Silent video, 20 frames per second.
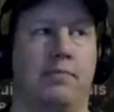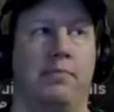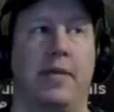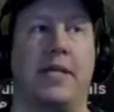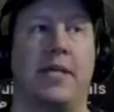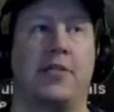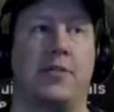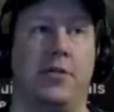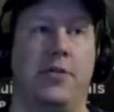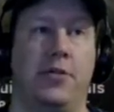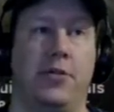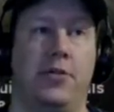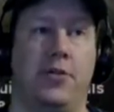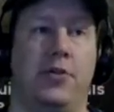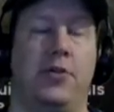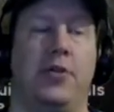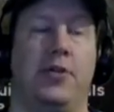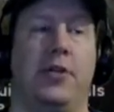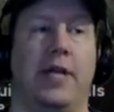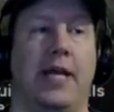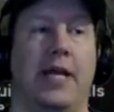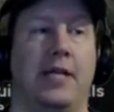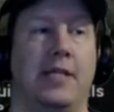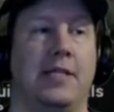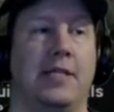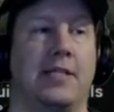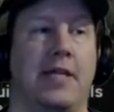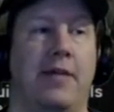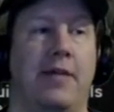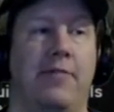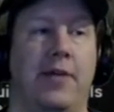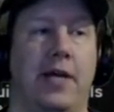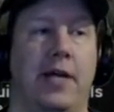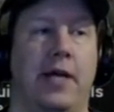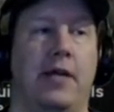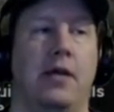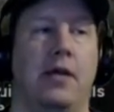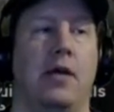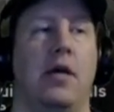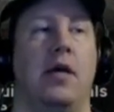Make sure you do your dailies every
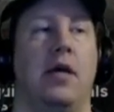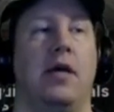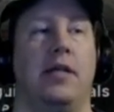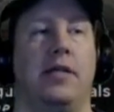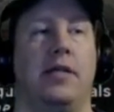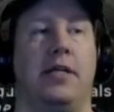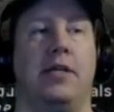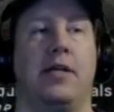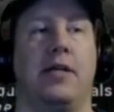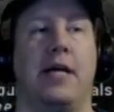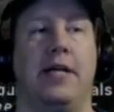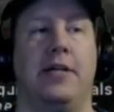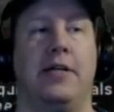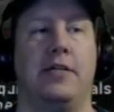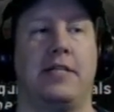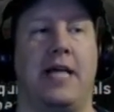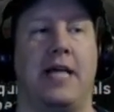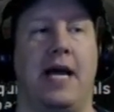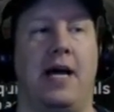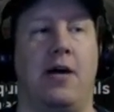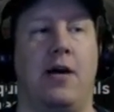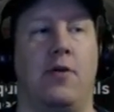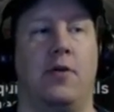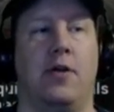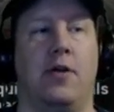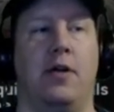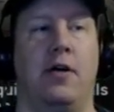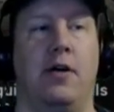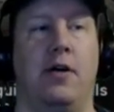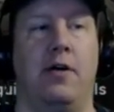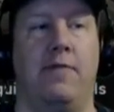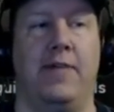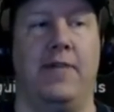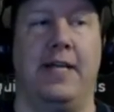day. Then you got your Tower of